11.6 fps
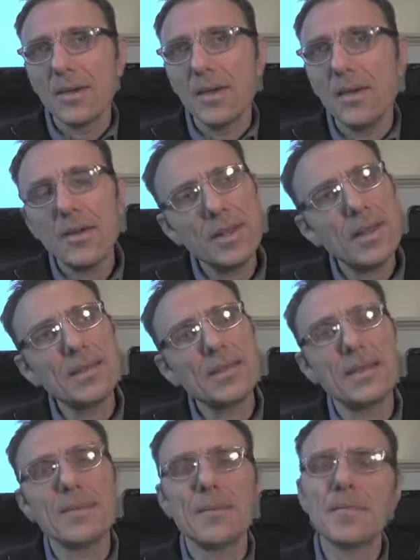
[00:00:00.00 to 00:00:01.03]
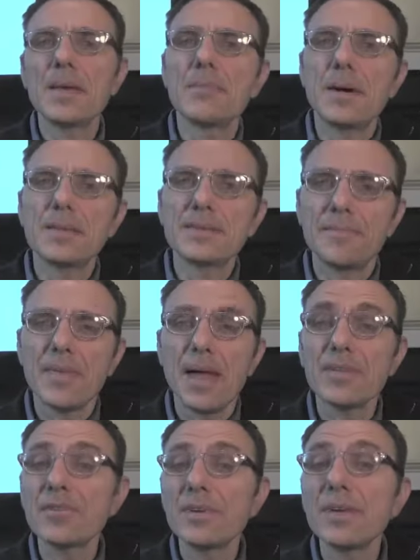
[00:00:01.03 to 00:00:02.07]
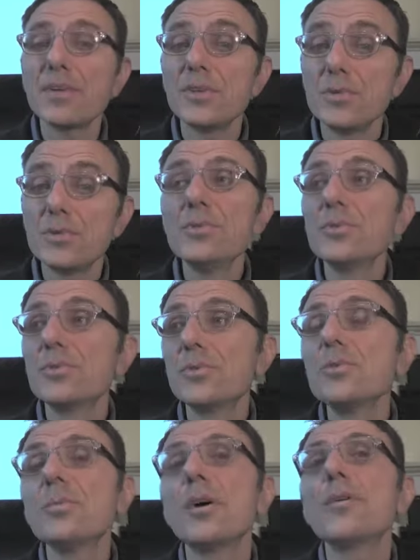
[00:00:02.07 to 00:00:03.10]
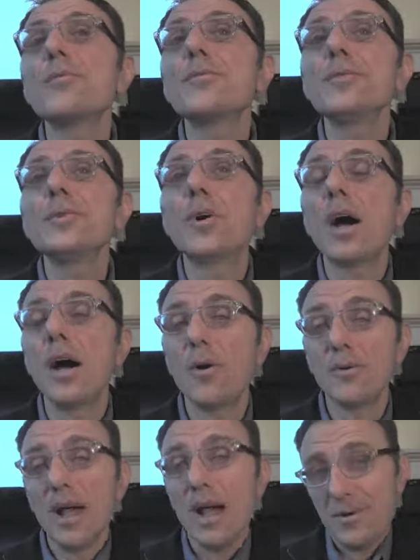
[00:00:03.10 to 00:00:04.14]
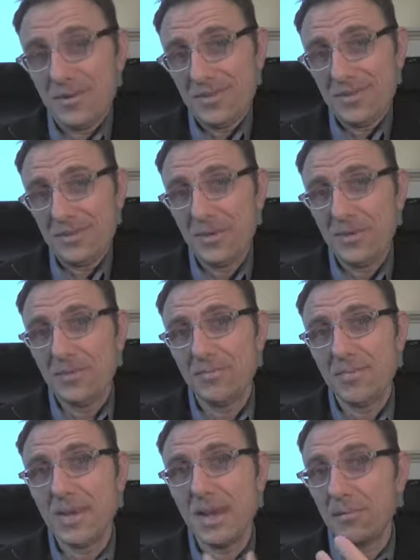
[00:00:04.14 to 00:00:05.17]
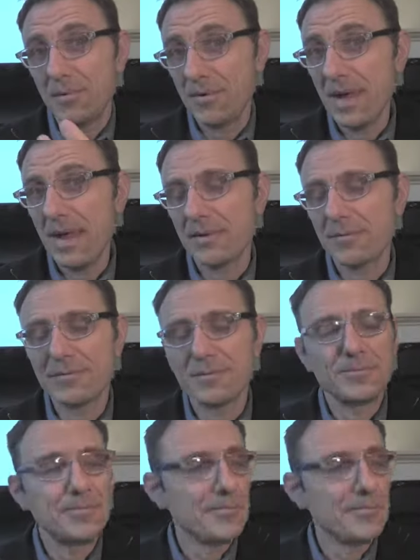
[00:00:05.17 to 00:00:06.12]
Earlier I said something about entering a new room of your own house when you become creative.